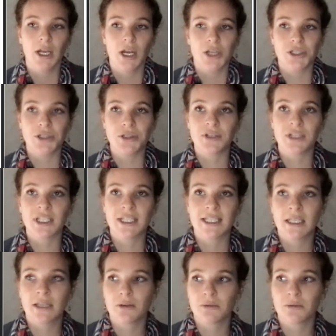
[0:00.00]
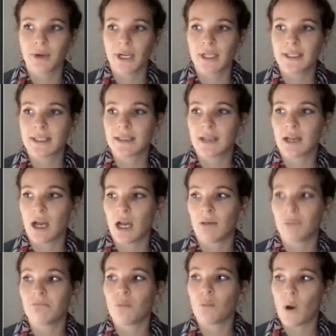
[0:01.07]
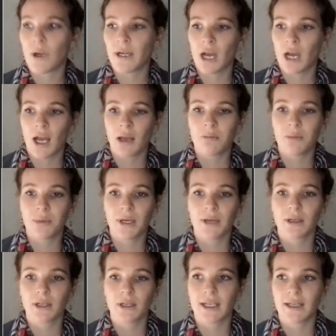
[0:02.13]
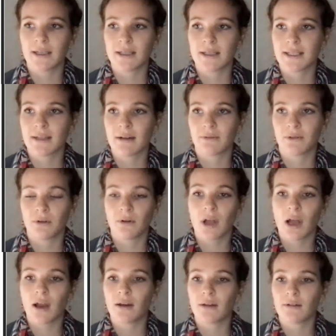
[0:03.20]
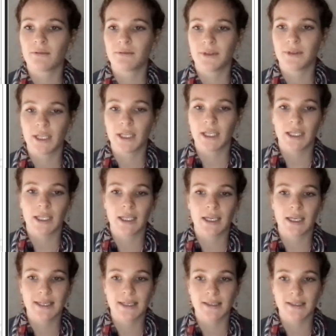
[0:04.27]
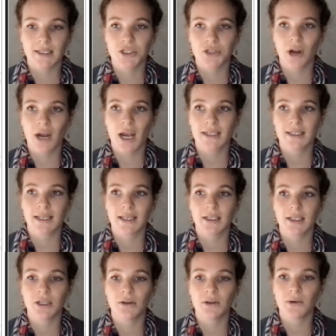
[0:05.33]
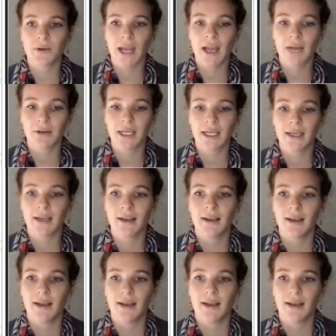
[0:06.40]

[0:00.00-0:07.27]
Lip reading: So you can see the rates went up in several of the census tracts in Yolo County.